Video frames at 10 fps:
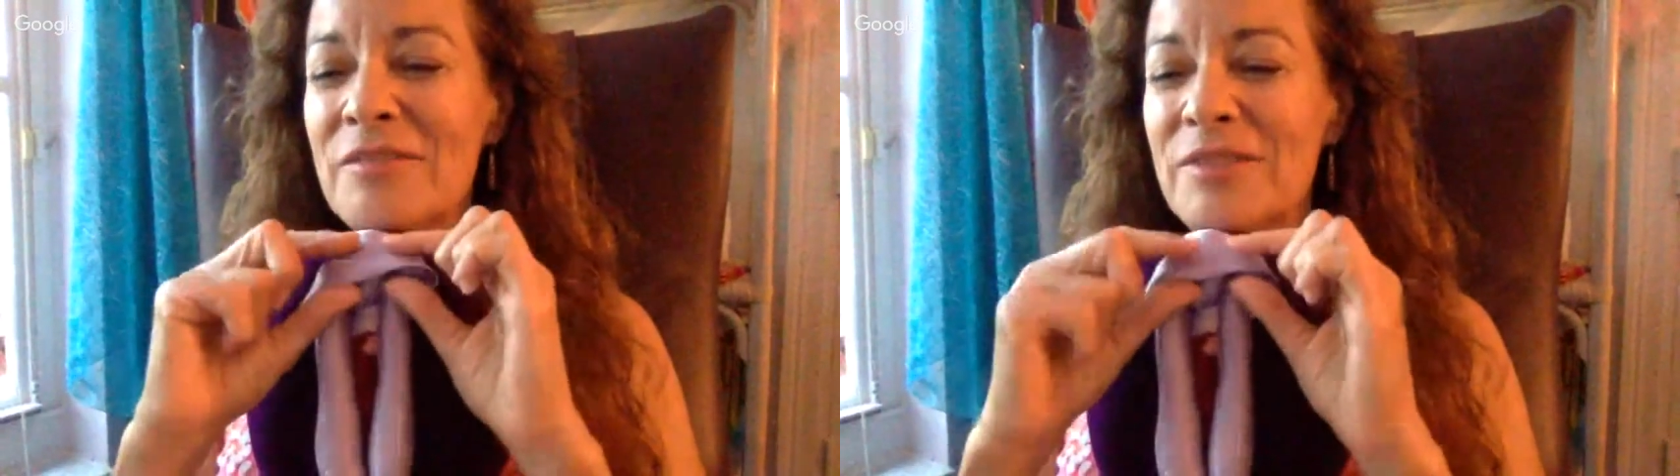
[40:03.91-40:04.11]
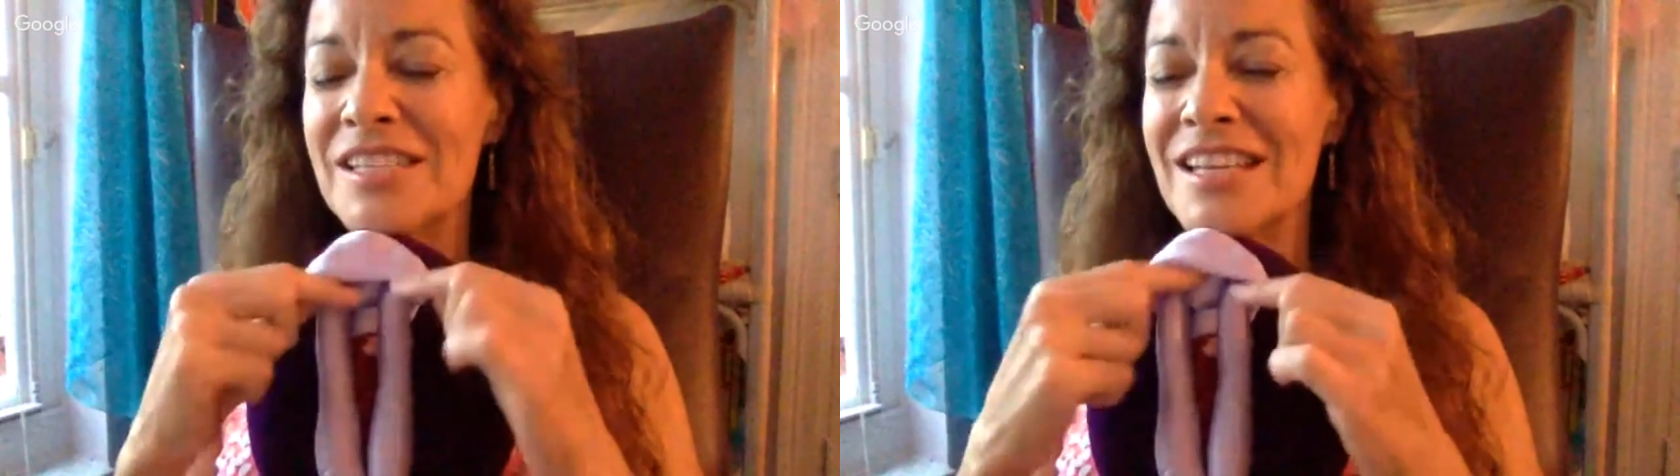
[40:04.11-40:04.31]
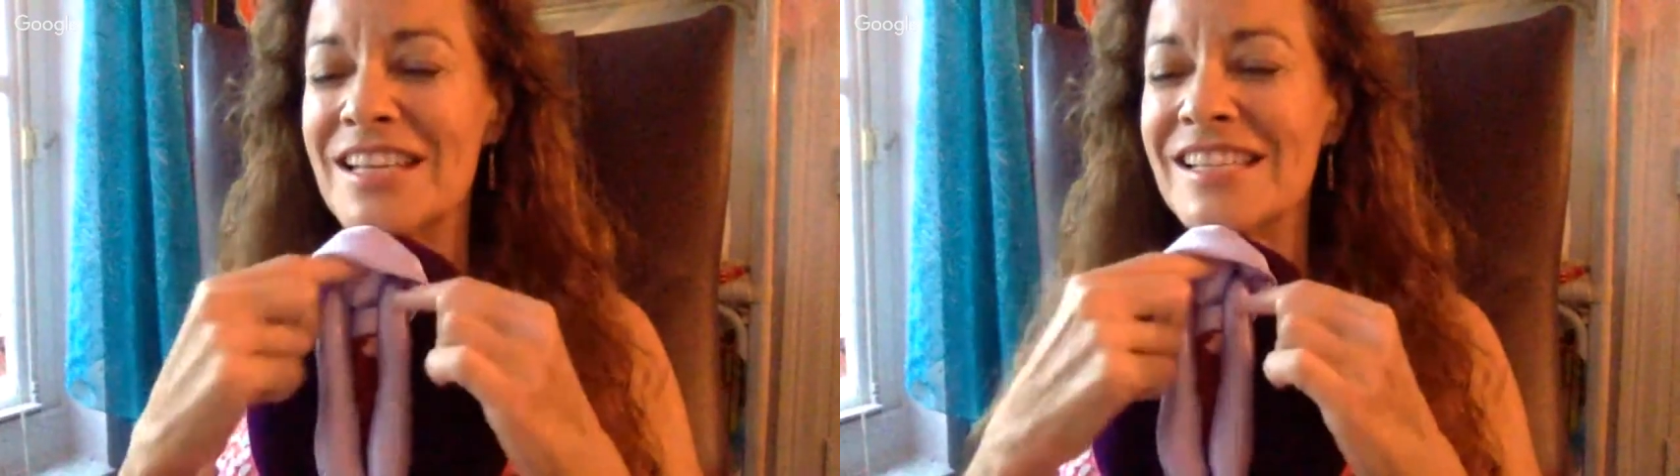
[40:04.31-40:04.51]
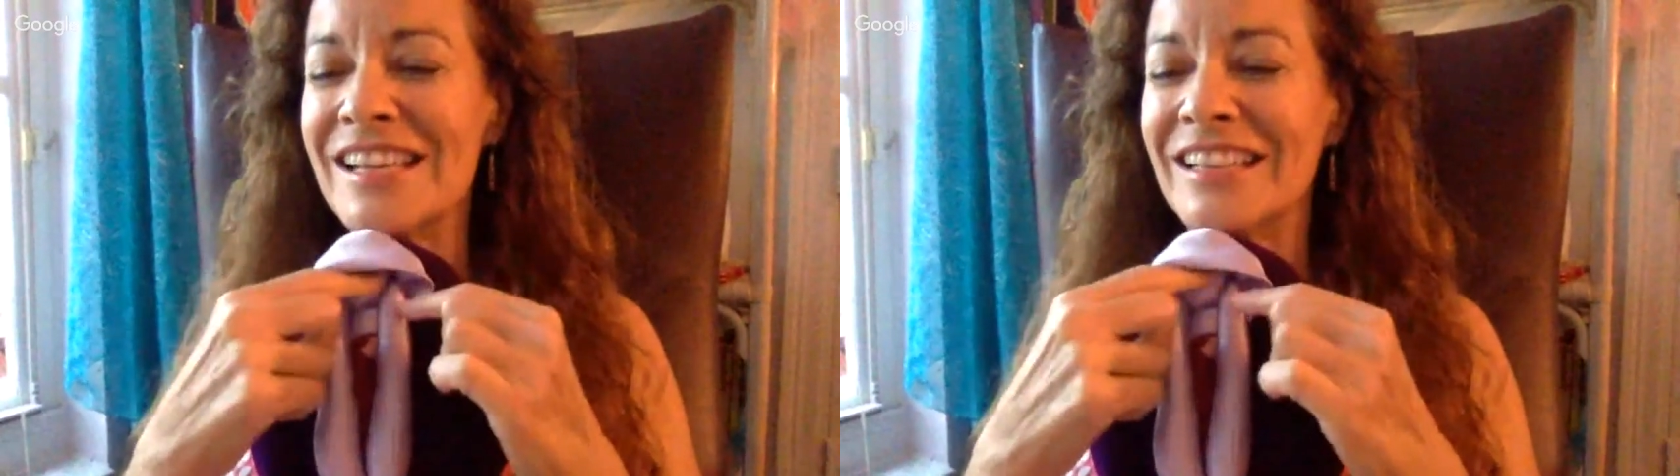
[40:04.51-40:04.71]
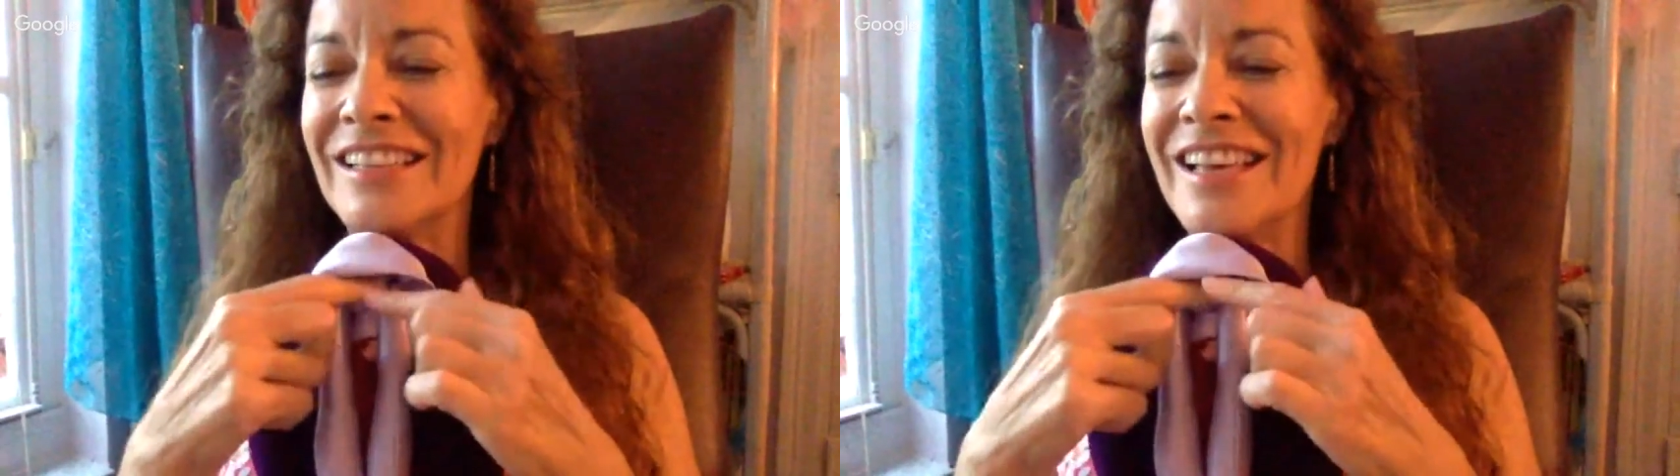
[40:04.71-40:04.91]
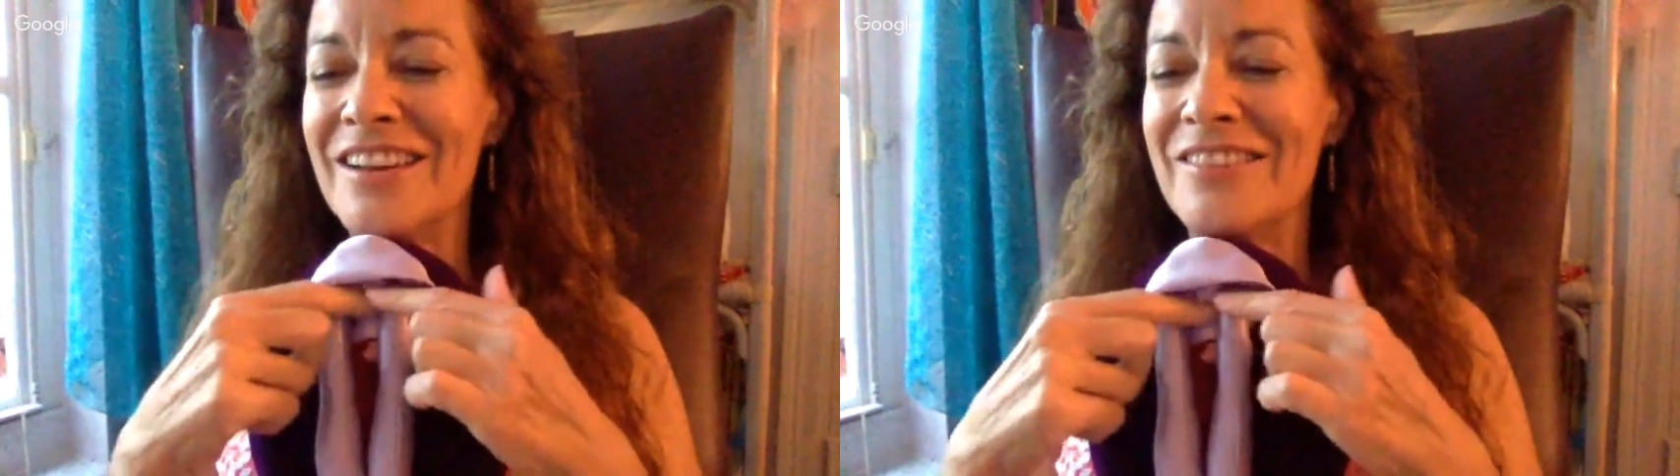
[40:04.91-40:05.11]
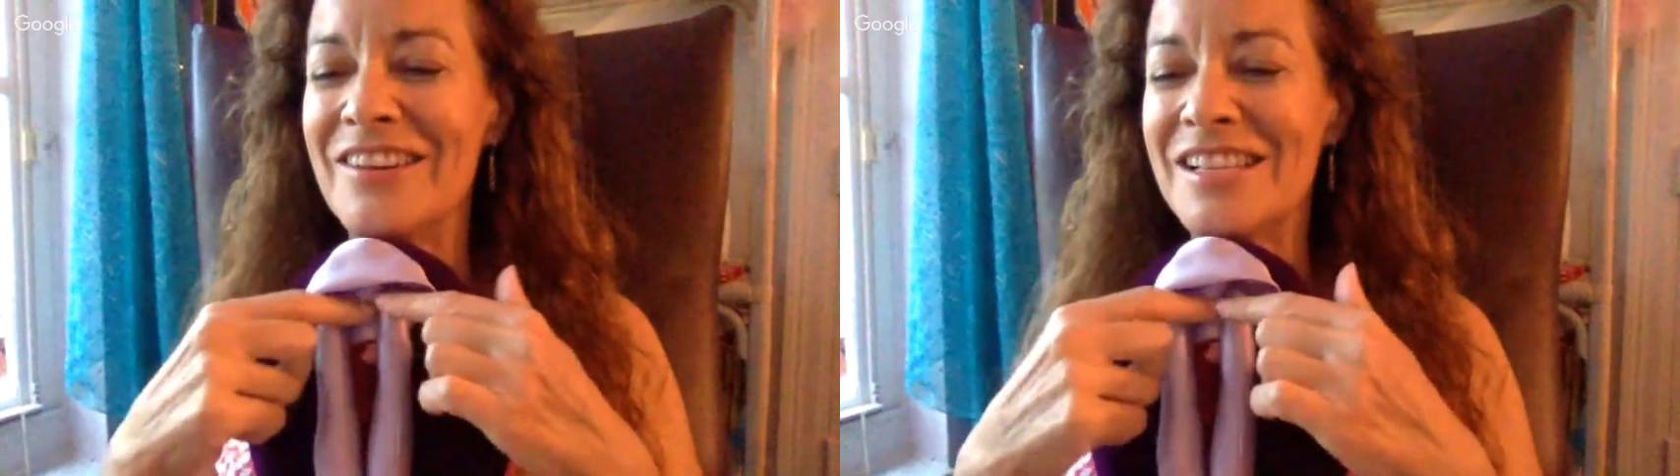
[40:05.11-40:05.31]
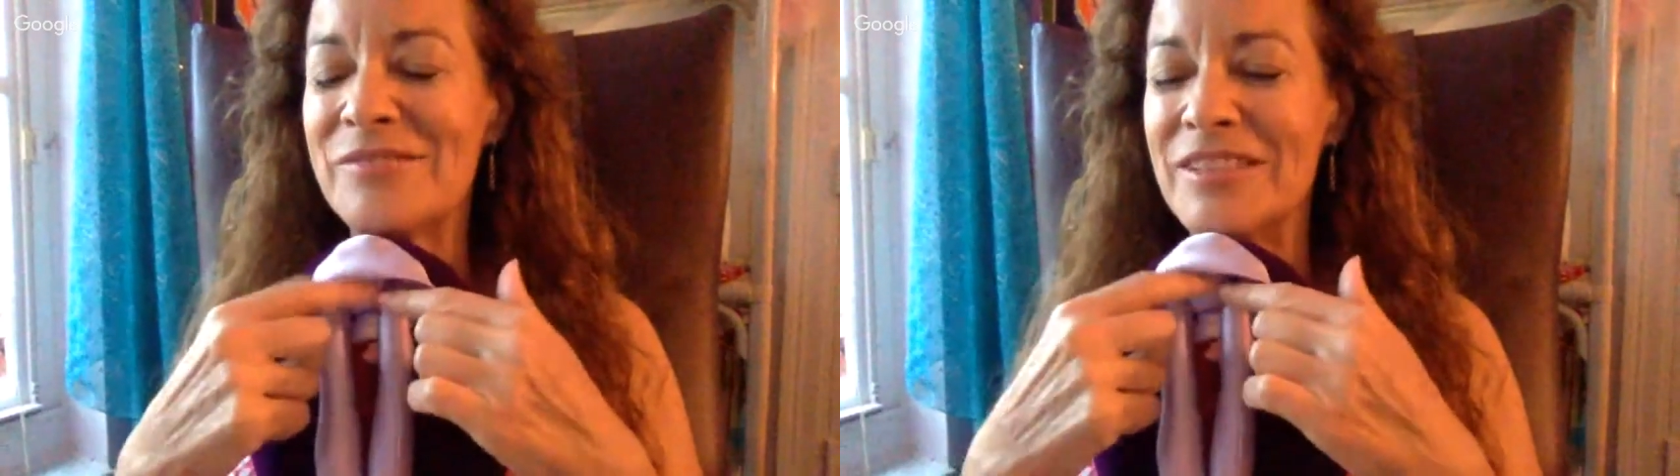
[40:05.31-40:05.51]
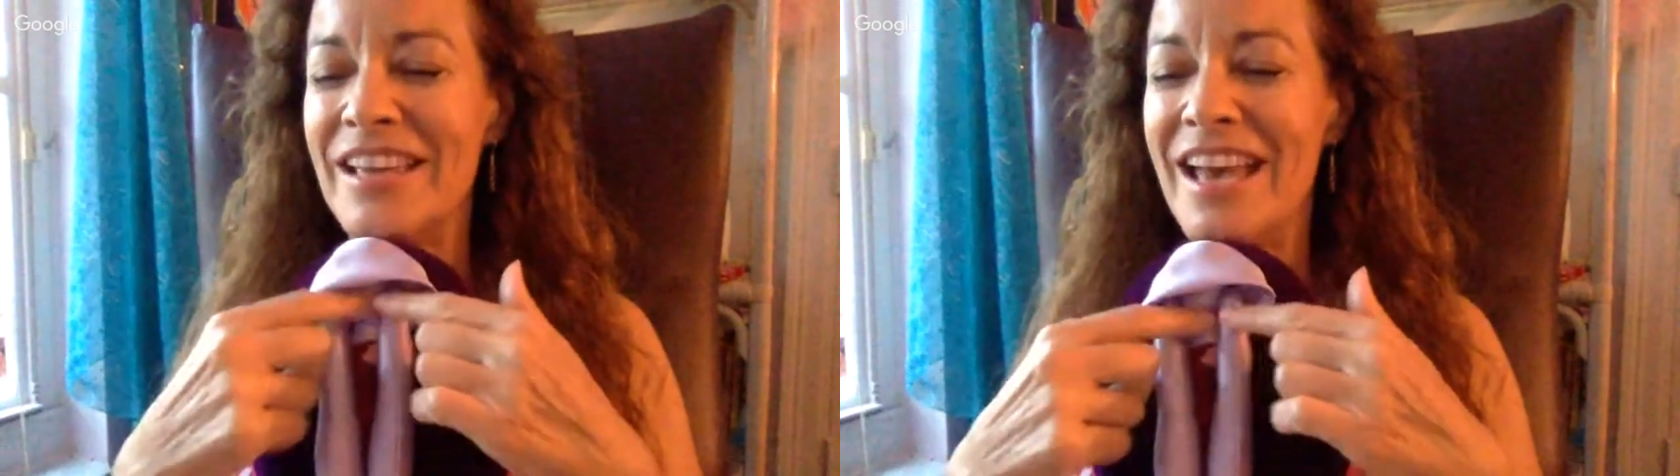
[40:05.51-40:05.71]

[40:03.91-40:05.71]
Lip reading: which is the clitoris with